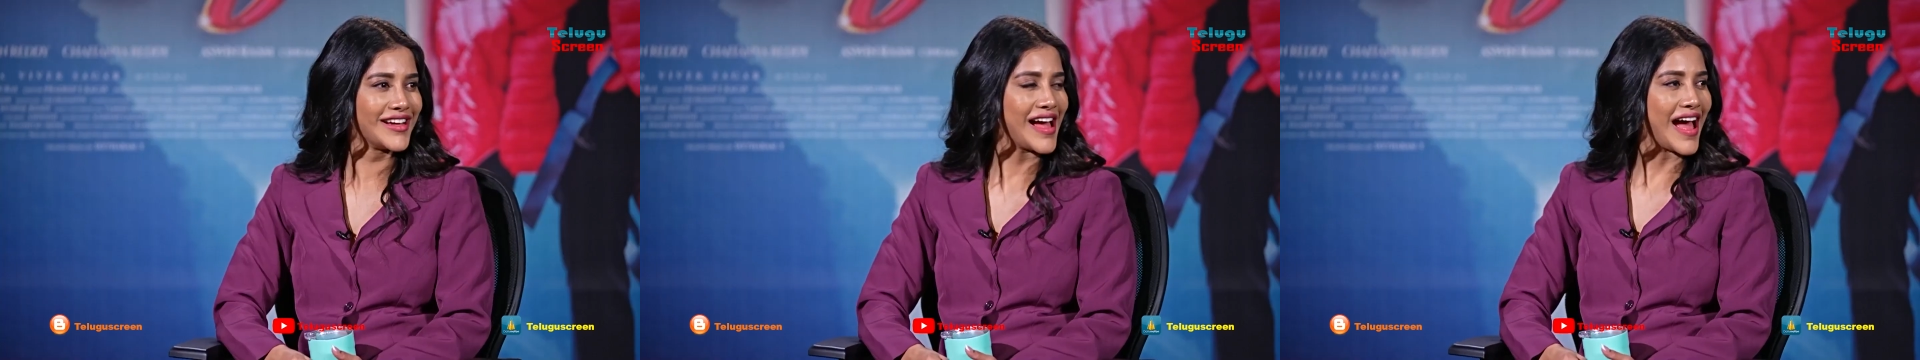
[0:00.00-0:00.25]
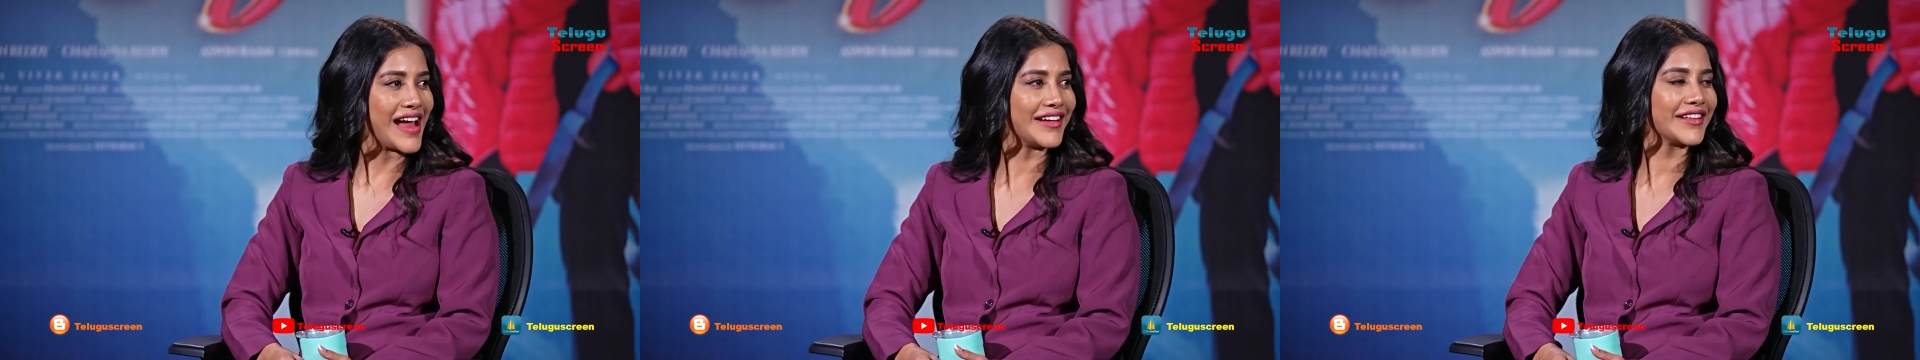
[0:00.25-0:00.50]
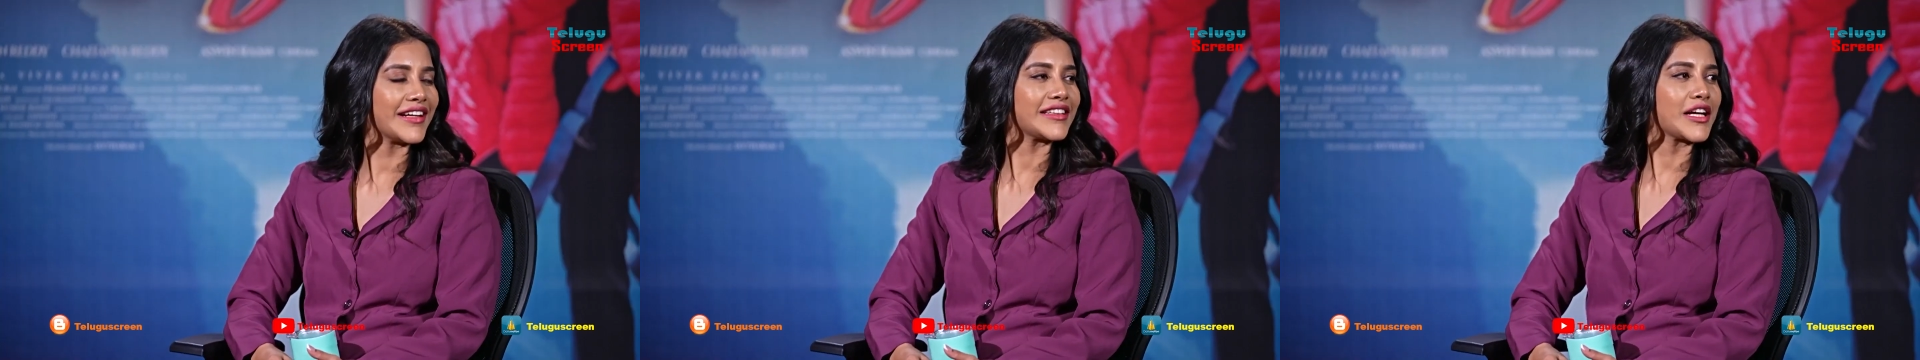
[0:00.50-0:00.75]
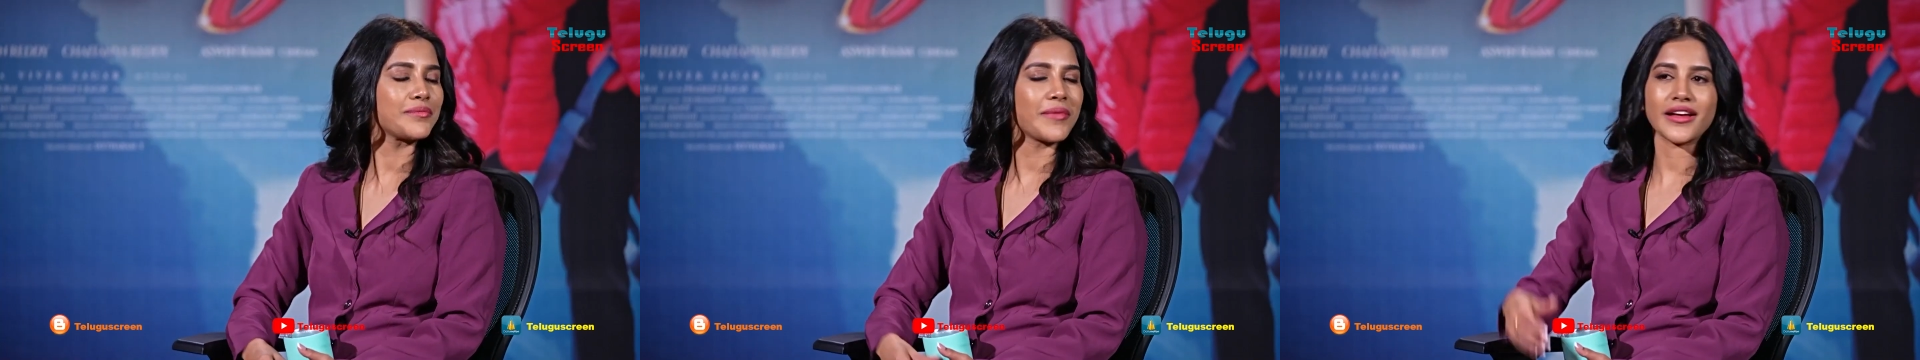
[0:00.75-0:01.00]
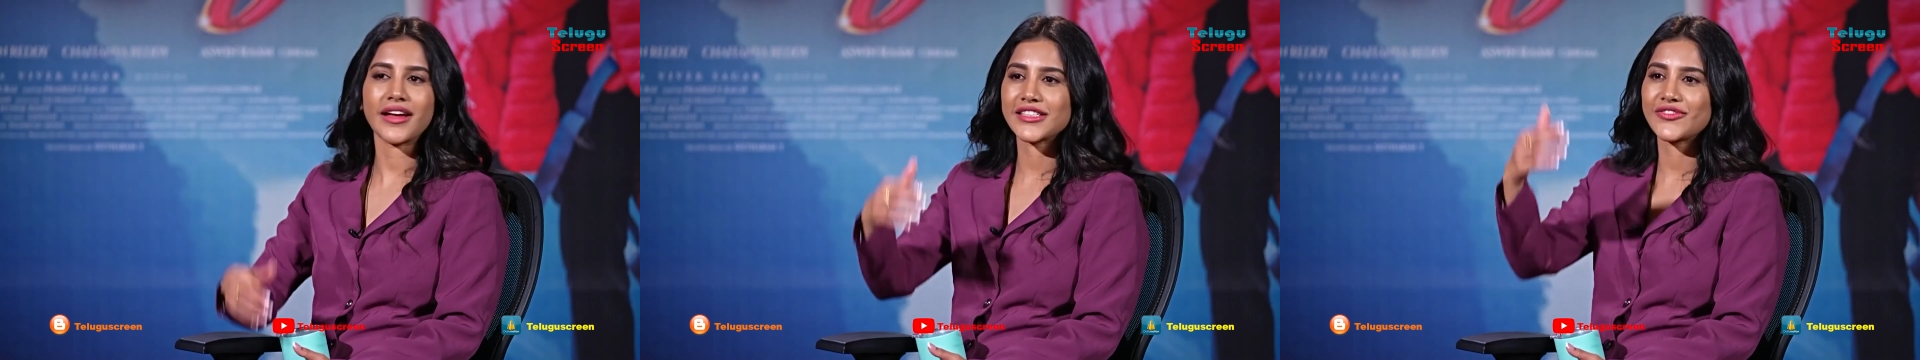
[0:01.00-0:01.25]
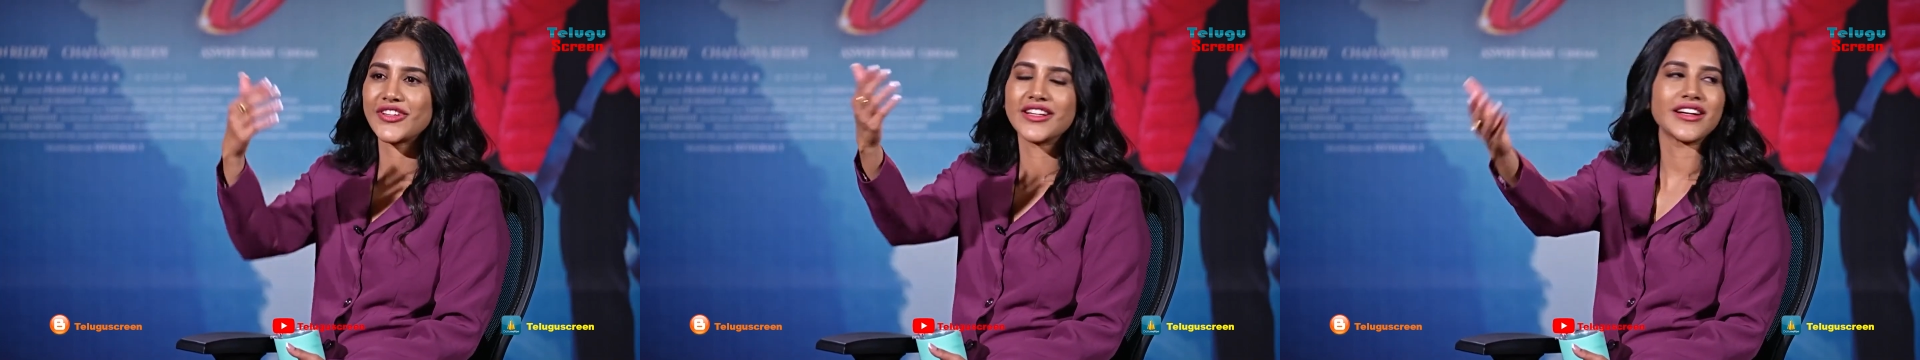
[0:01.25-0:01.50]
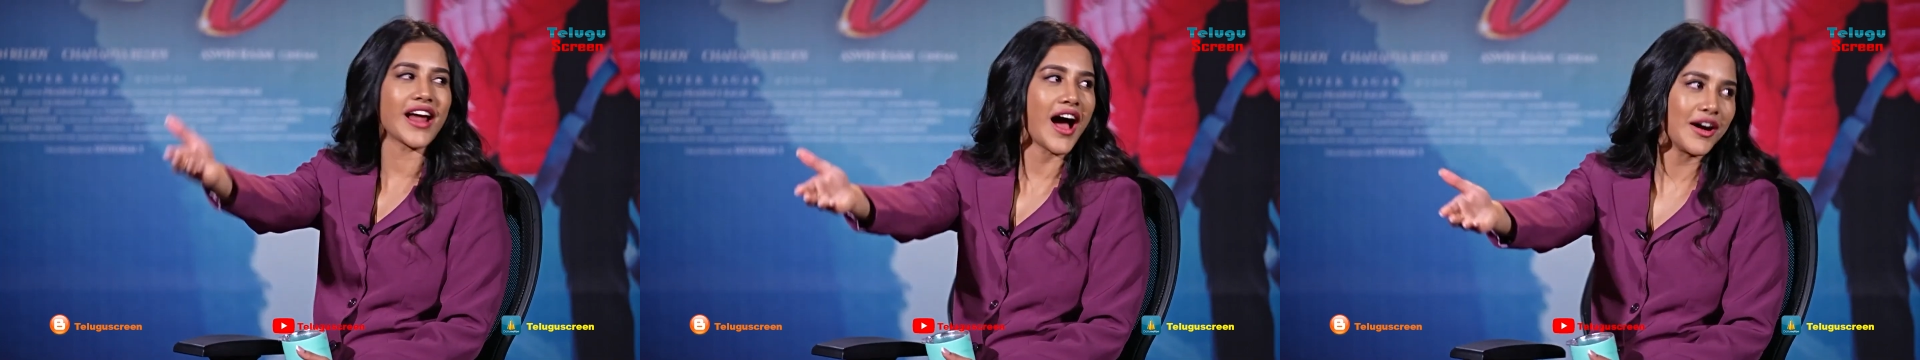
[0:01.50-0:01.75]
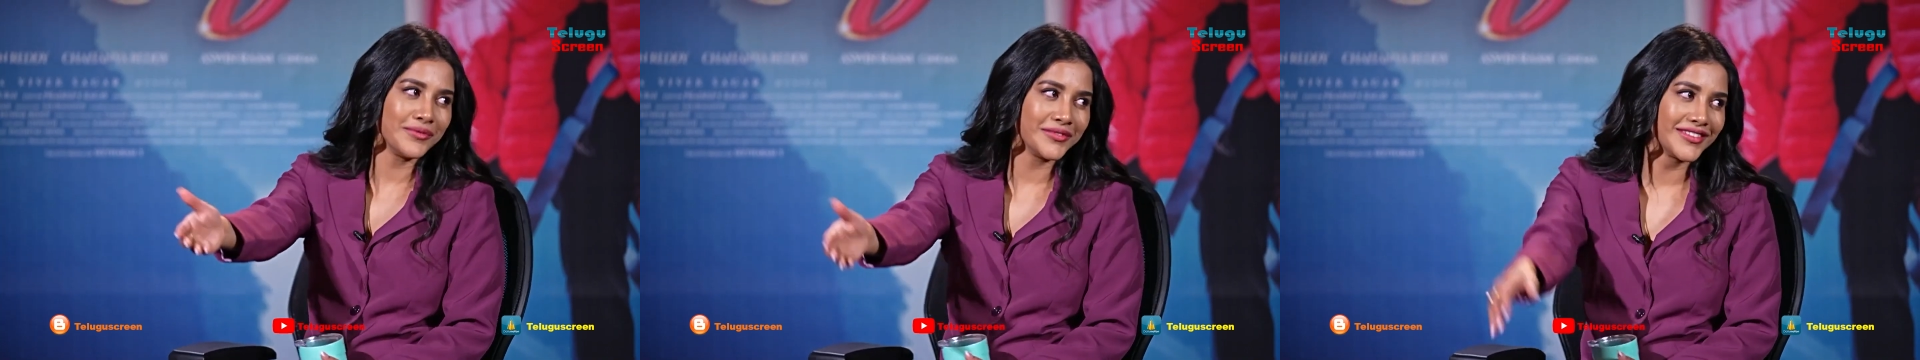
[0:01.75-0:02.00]
And directed by Ashwin
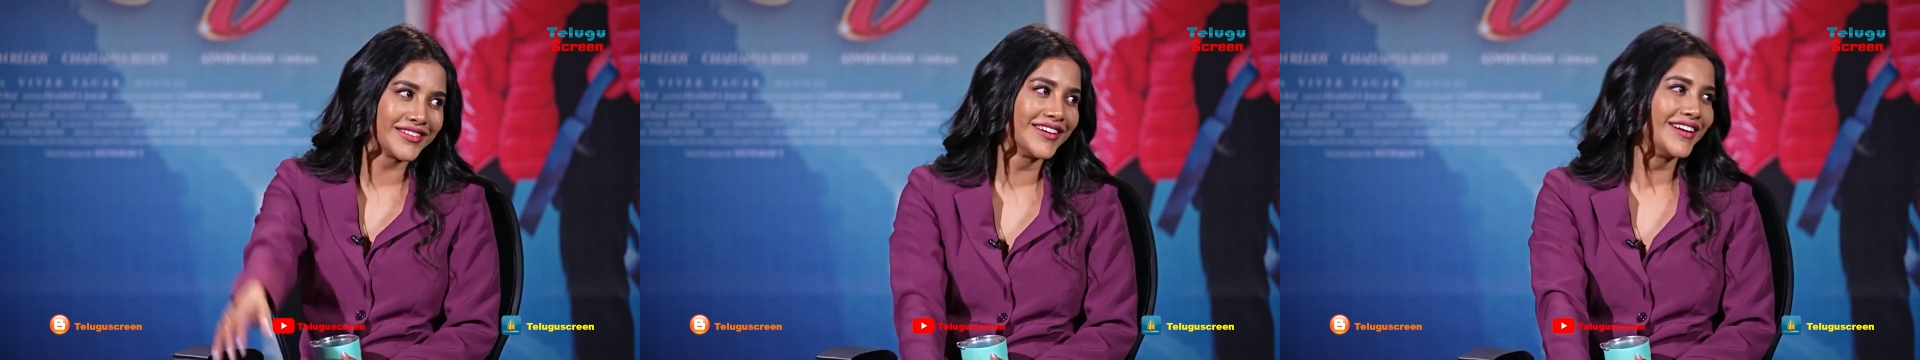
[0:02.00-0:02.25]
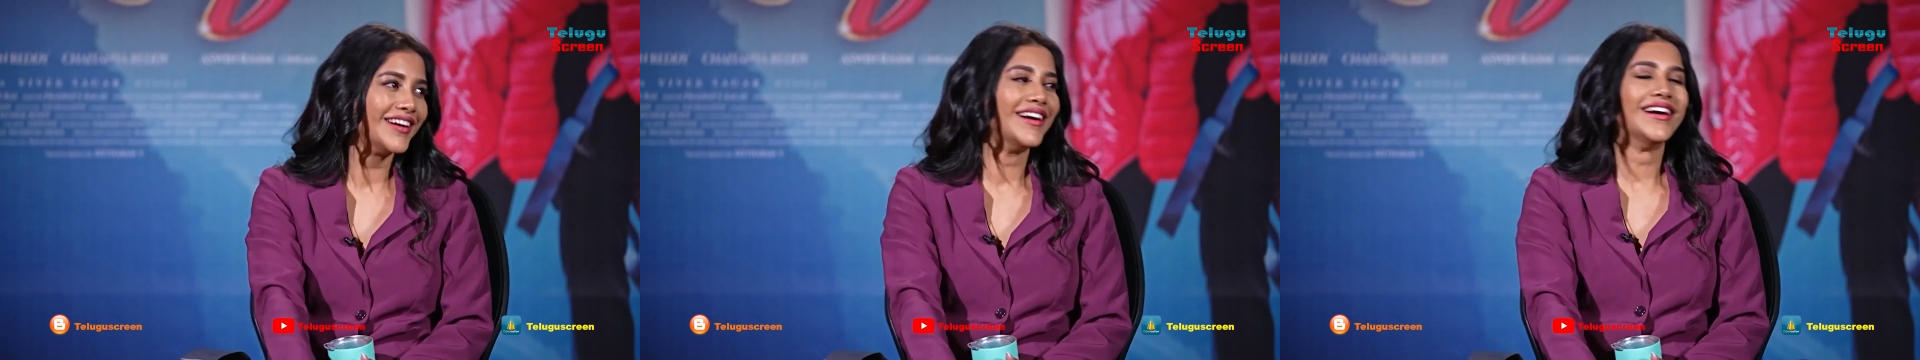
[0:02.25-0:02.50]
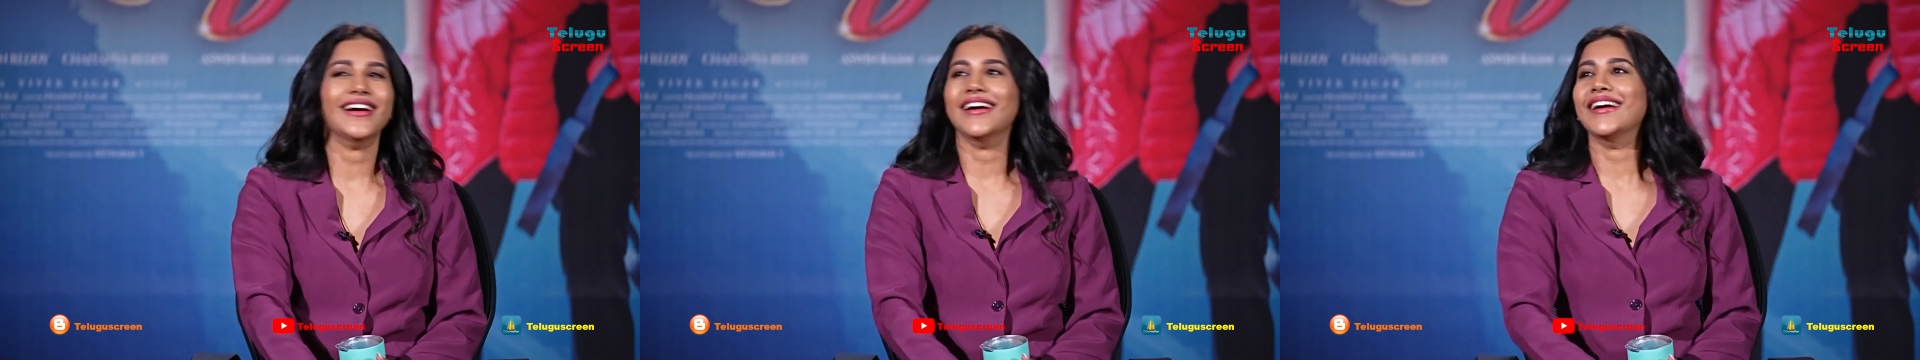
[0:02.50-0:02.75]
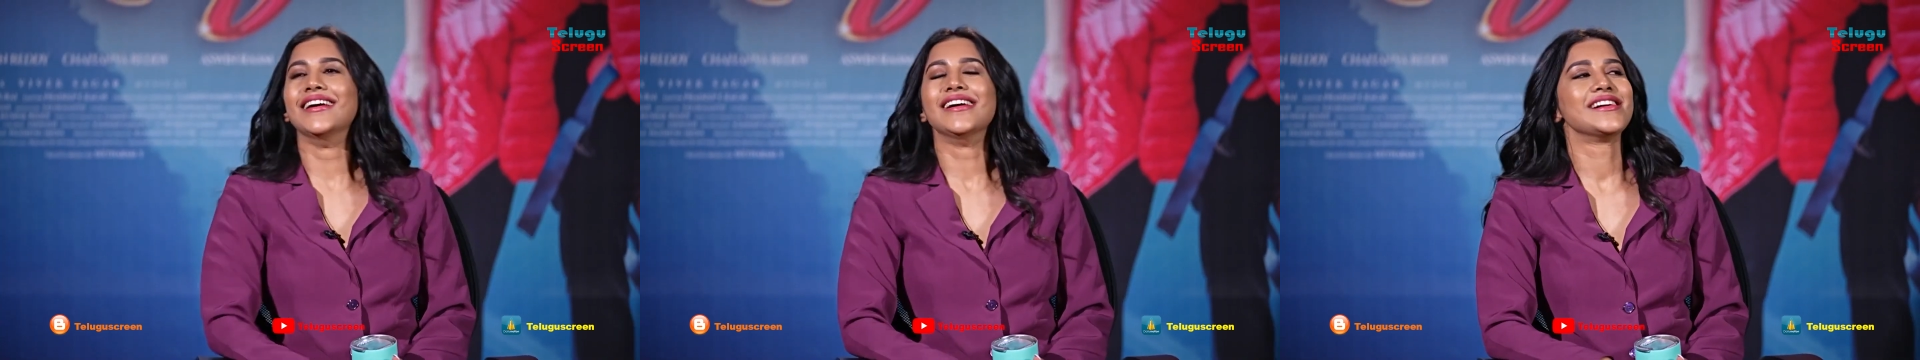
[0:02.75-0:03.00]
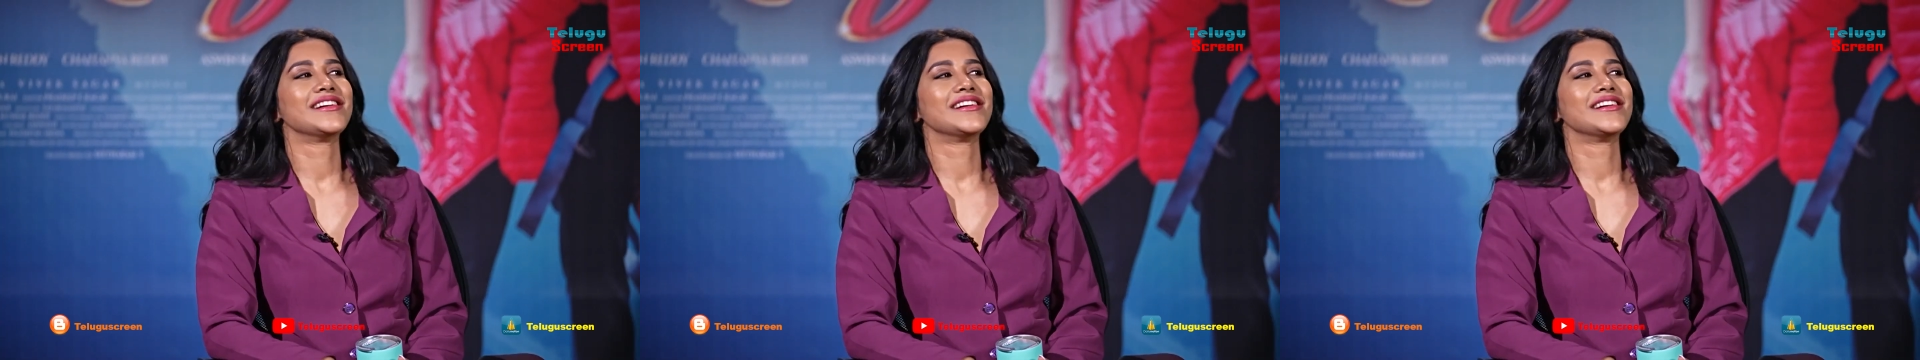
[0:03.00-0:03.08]
Ram.